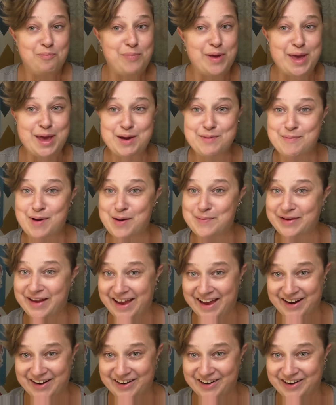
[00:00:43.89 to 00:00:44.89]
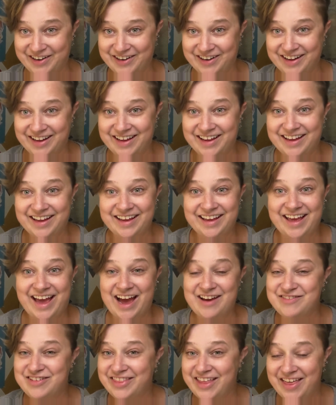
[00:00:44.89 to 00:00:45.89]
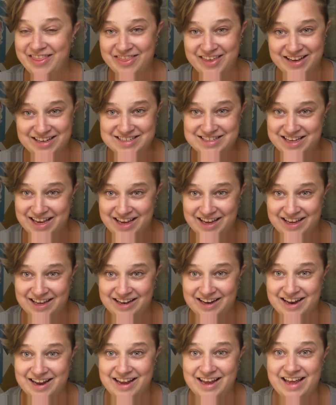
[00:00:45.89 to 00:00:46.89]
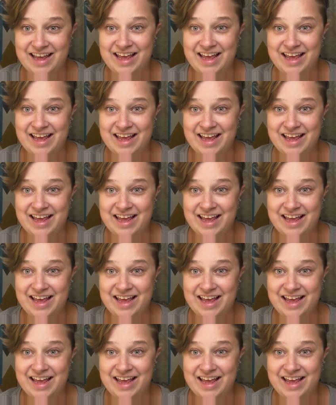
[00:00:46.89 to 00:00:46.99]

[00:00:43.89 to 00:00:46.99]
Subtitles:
being a momagator, having that thick skin,